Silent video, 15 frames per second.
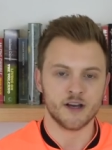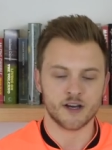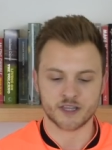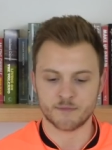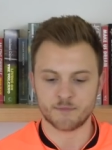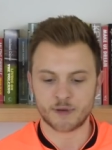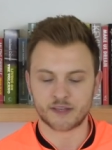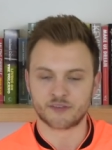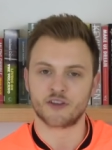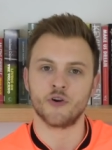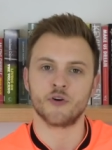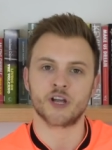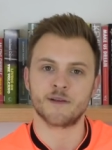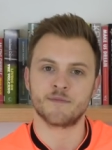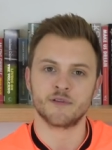uh, the best
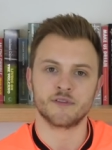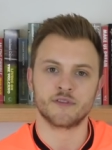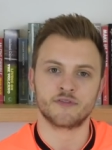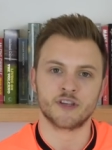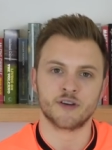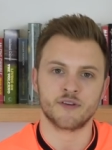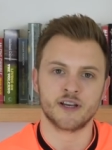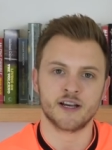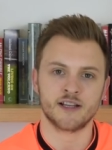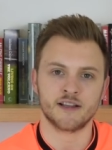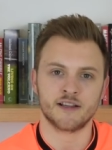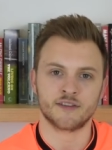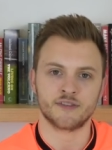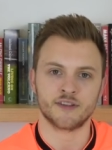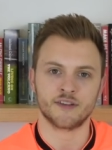goalkeeper in Serie A
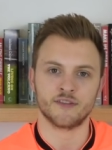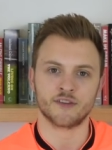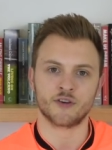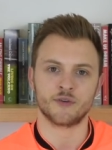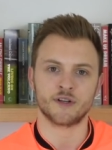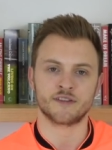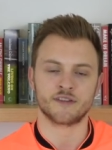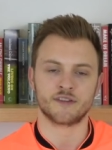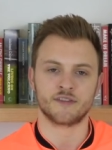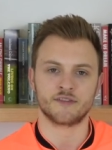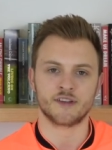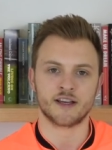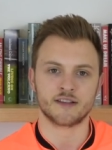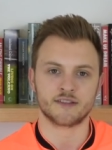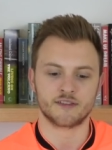last season according to the
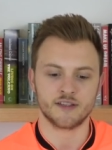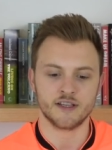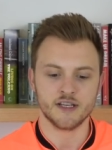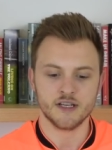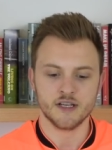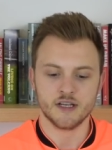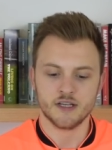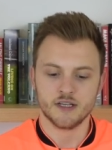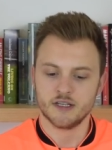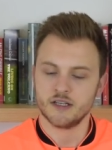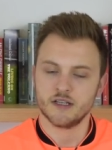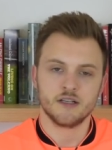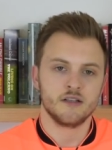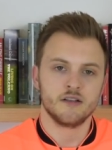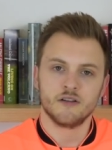stats.
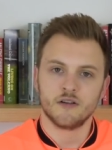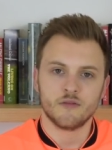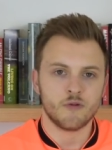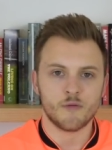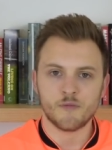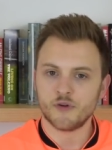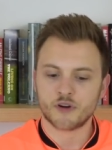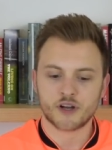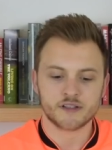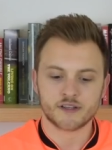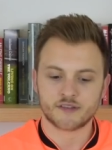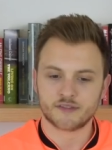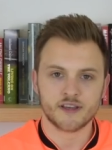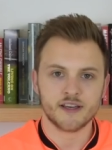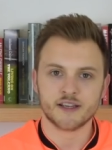What more can you
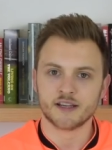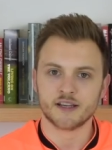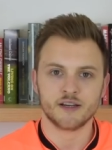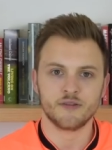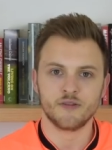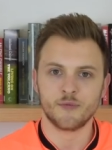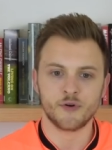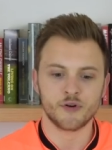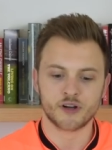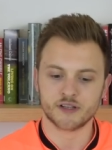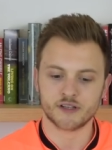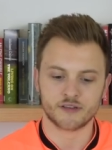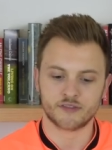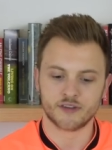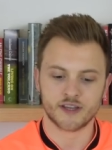say? What more can
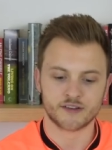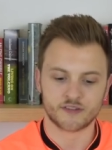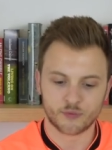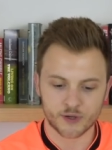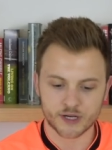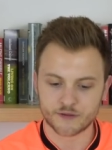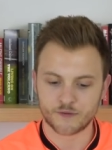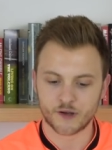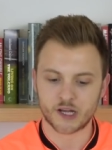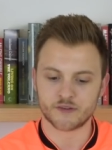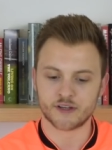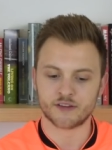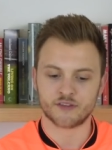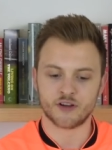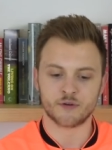you say? twenty-five
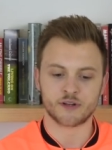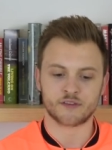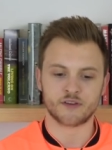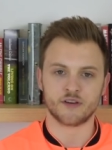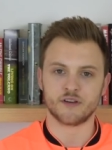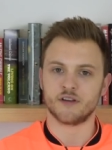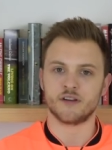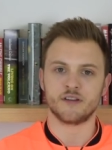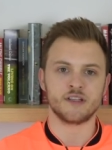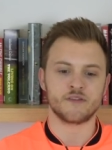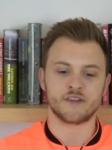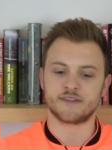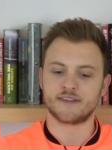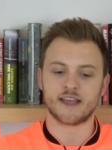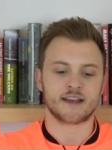years old, he's got
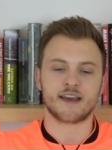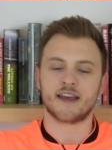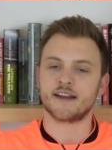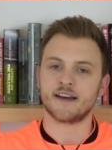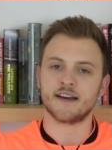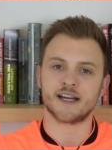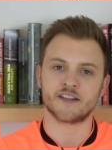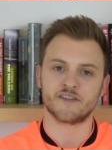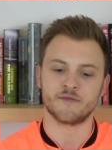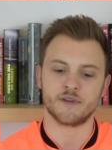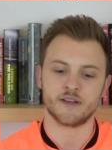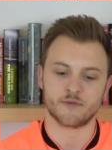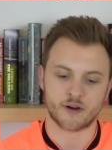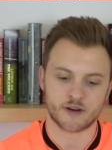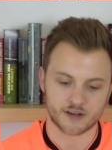another decade ahead of him
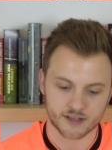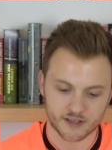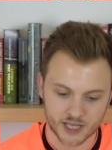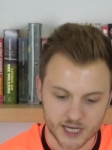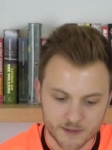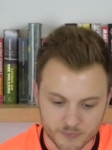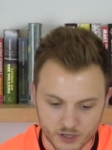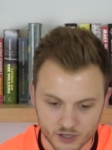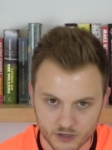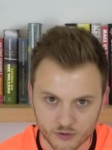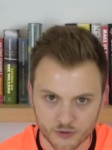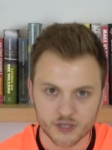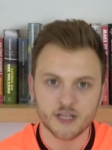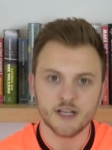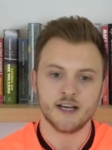where he can keep
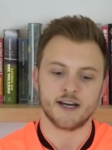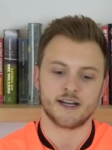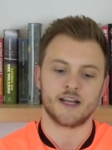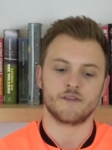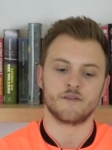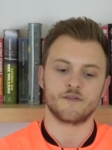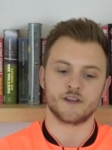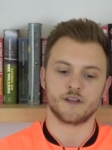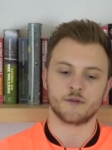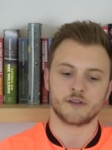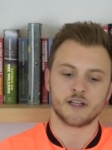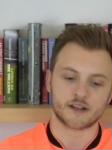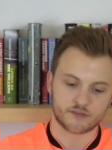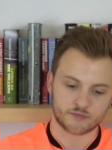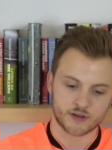goal at Anfield.
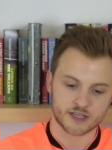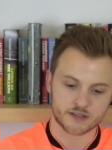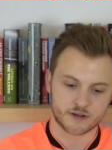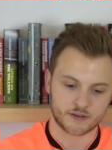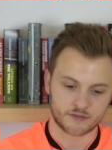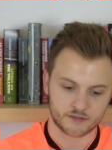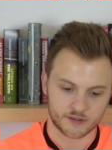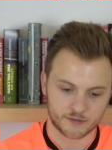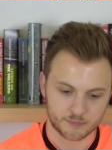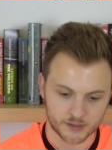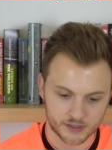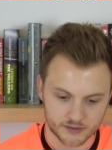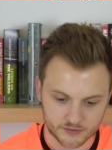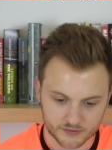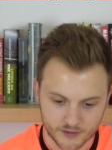Let's read the rest of this
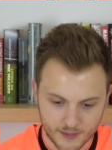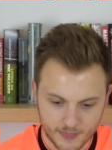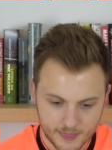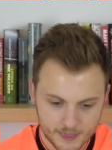piece.